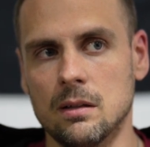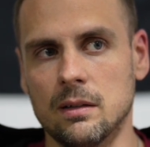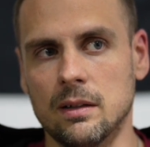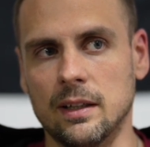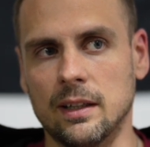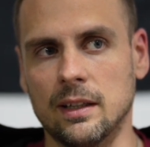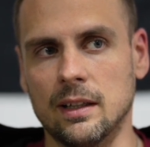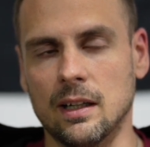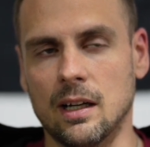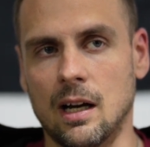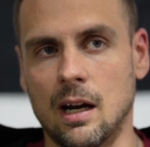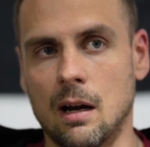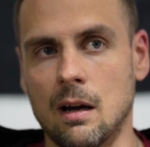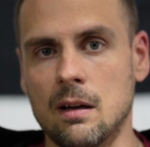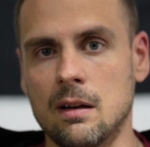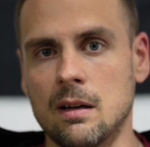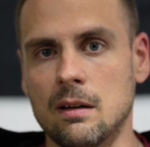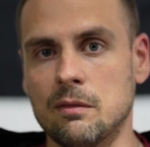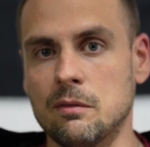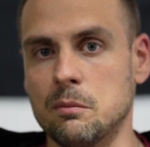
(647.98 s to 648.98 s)
like I
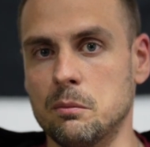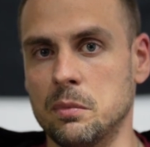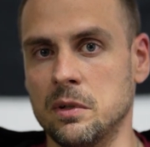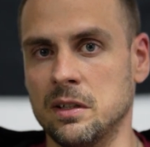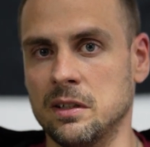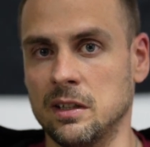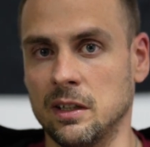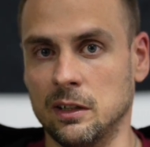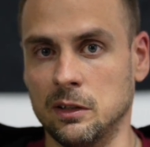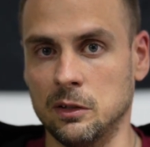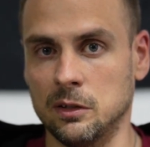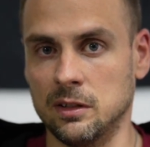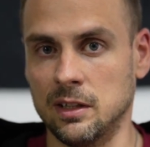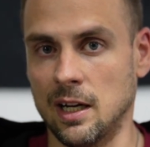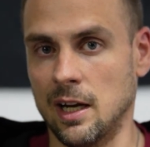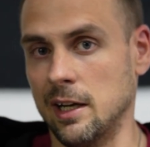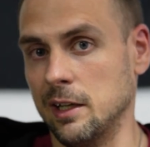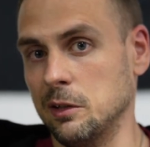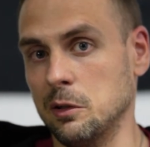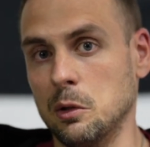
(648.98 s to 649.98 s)
haven't been
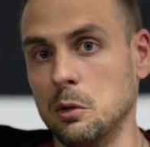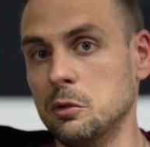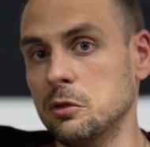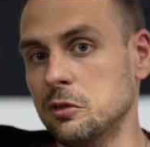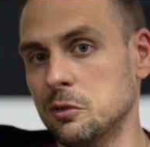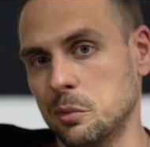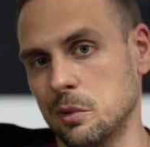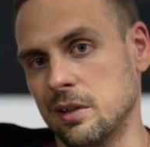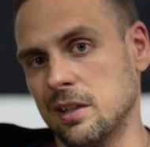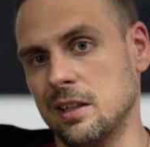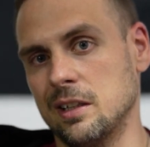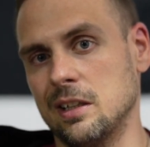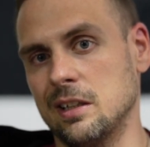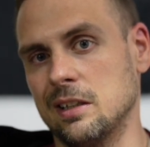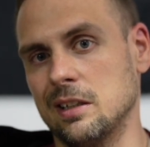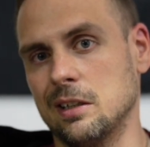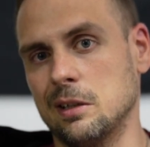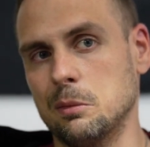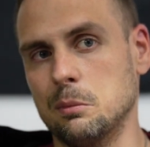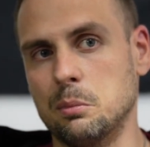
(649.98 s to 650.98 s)
diagnosed with
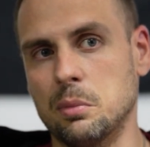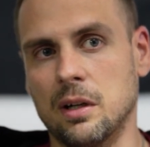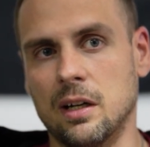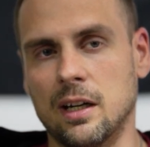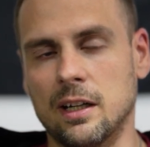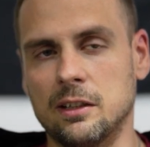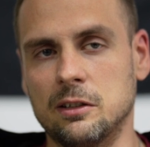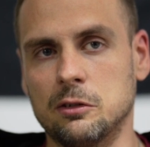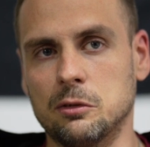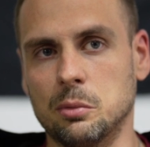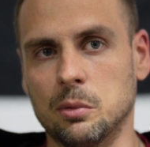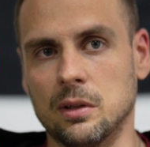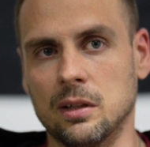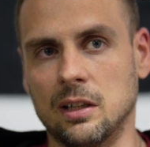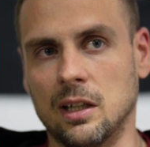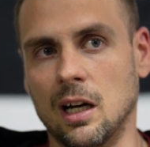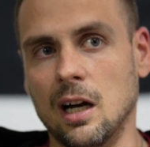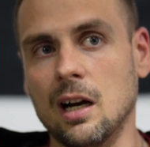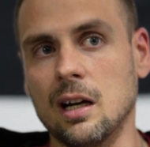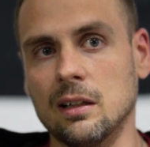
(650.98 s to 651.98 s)
anything, but I swear to
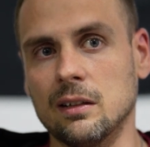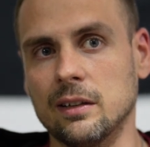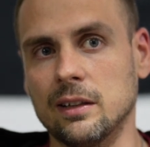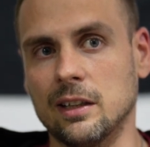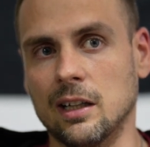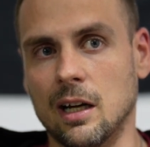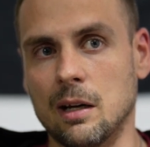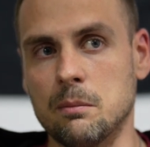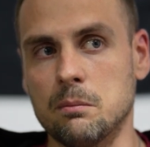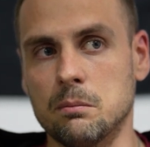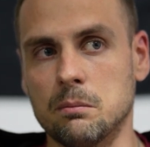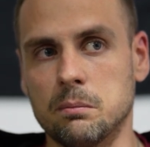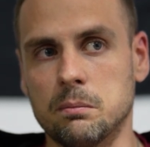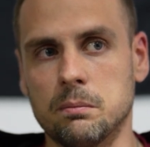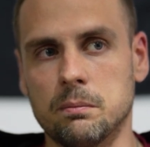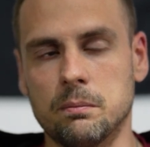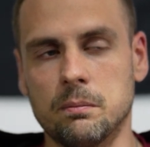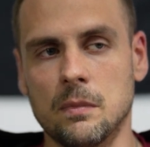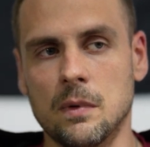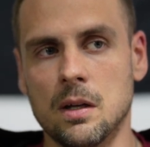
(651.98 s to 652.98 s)
God, like I'm
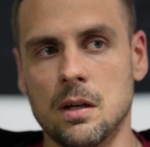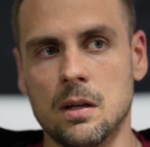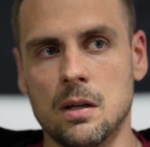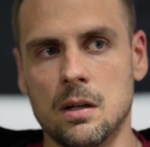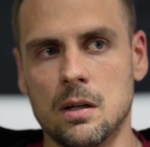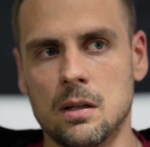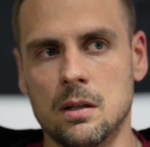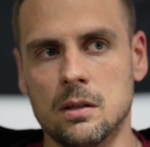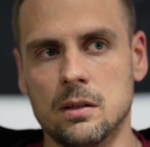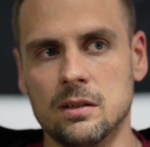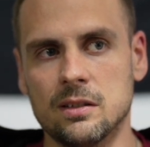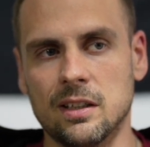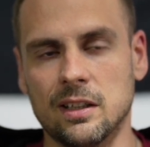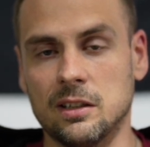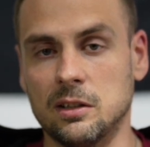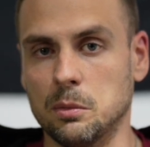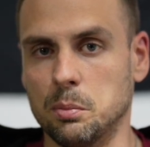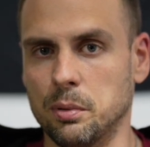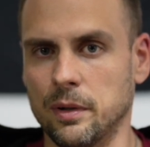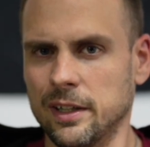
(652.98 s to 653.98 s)
it's
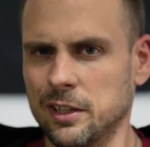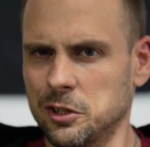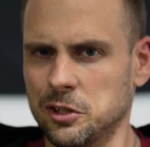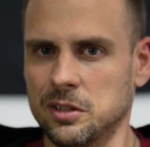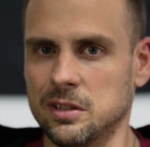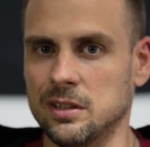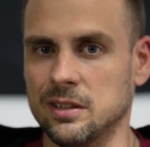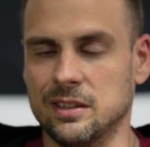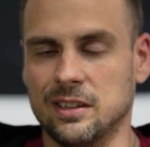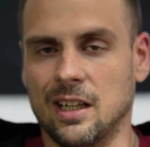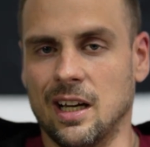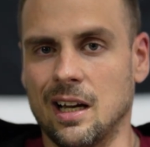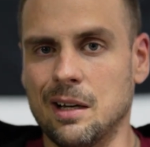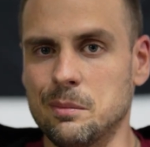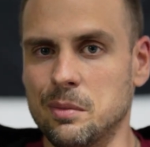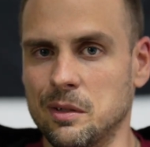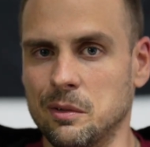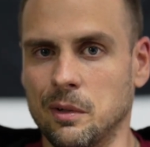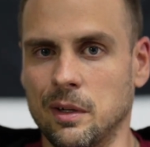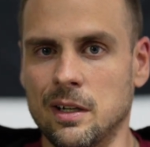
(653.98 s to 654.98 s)
like depression. It's got to
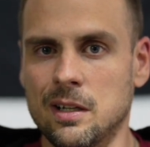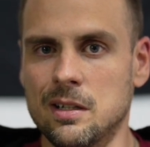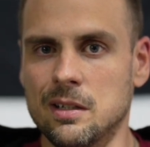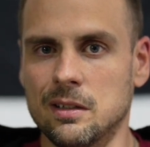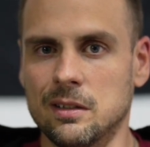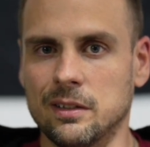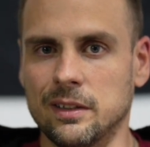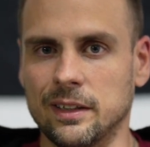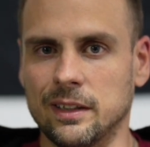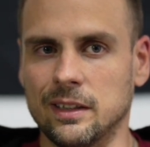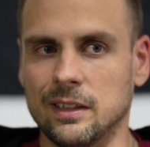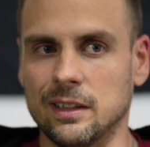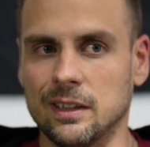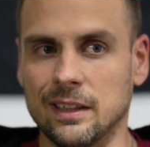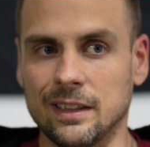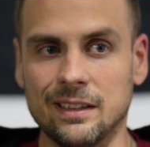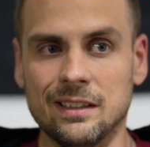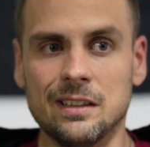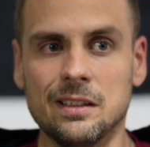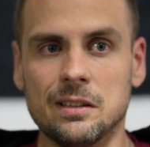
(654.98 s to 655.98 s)
be right. Like
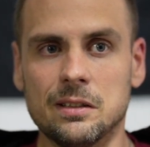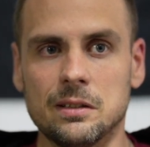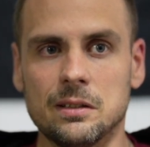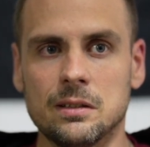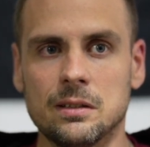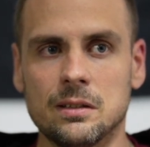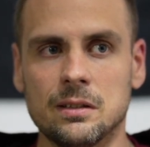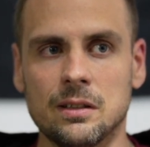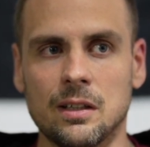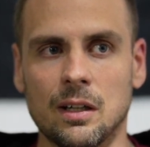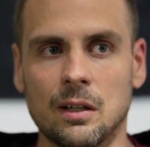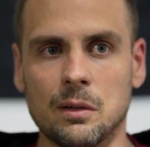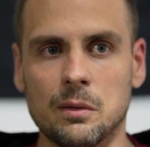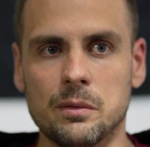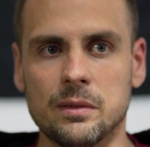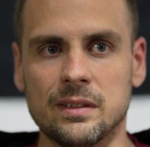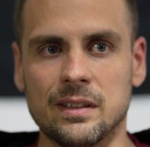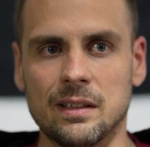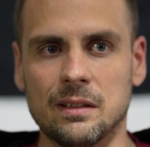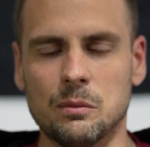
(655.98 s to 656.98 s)
is it? You
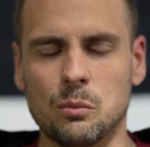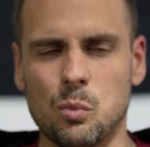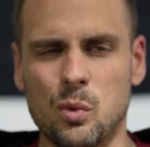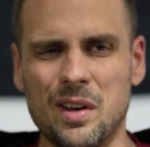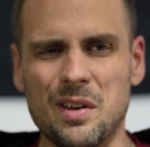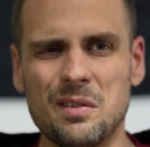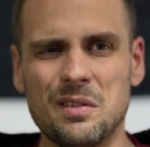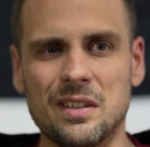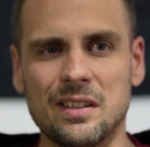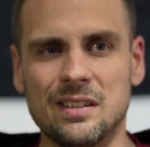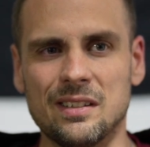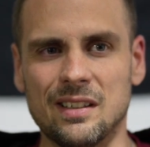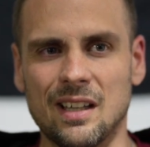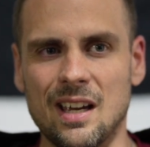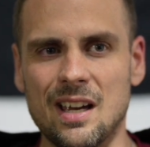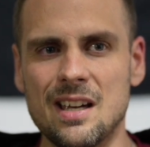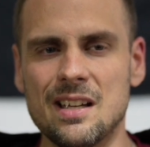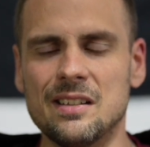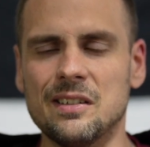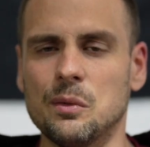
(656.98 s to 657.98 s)
know, is that weird to
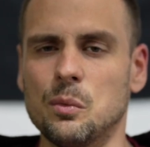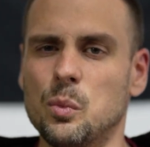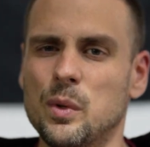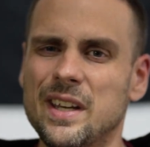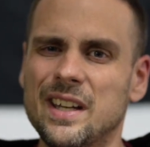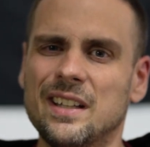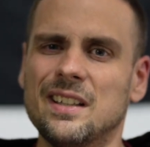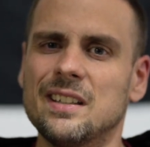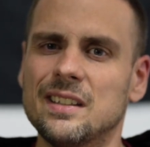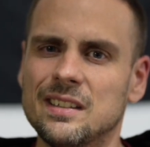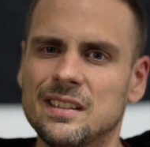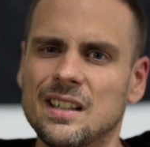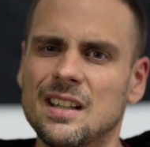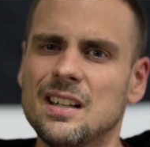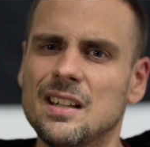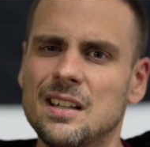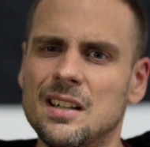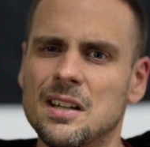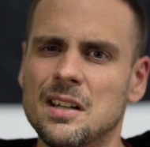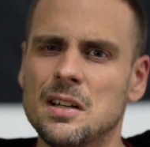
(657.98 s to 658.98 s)
say? Is it weak to
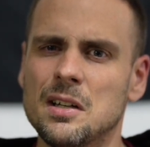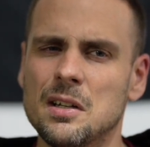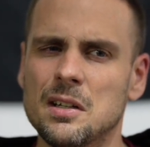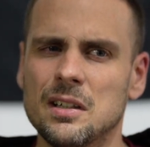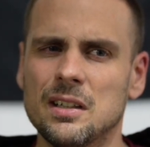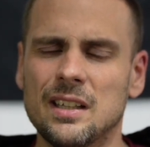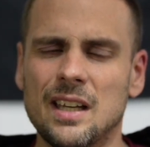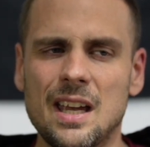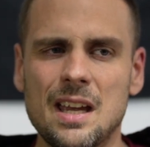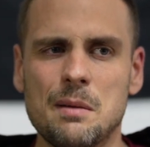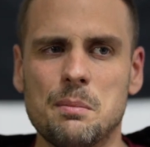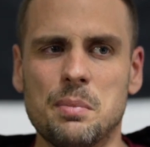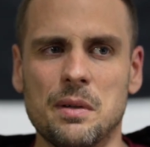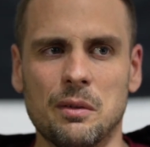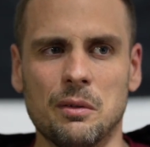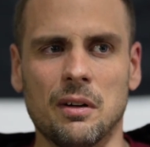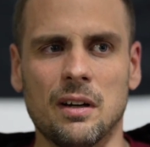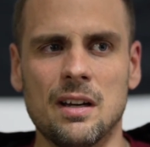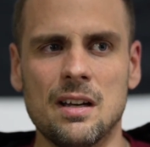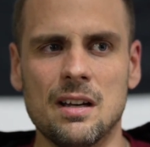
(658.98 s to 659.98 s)
say? Can't
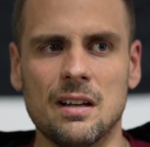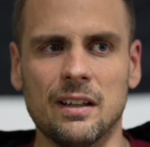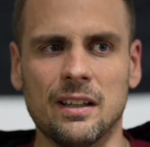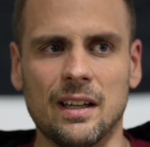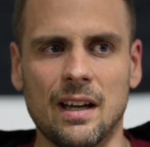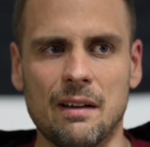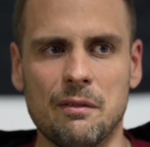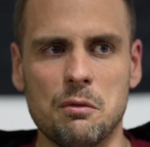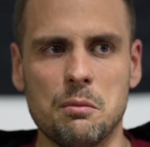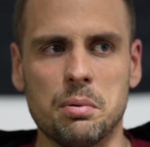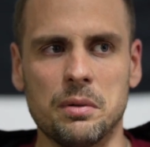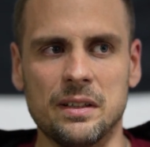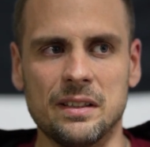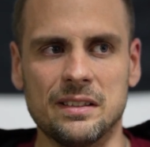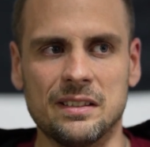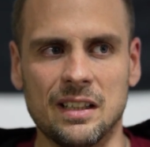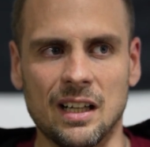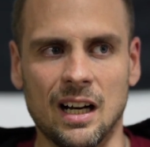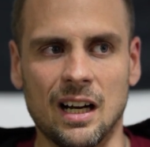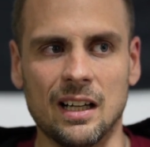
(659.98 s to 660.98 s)
be right. Like
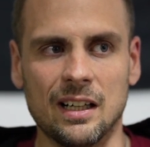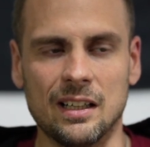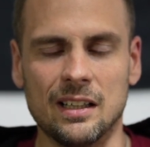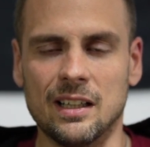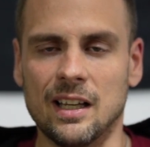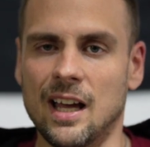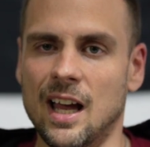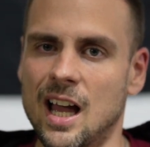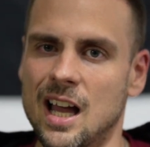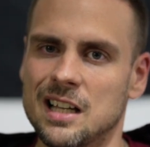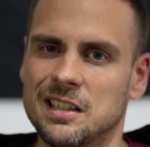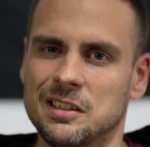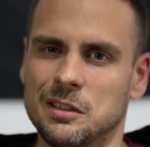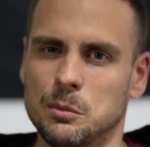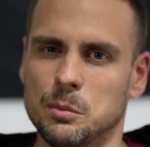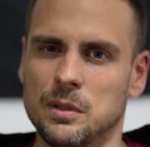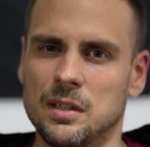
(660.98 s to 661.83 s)
everybody's got it. it has to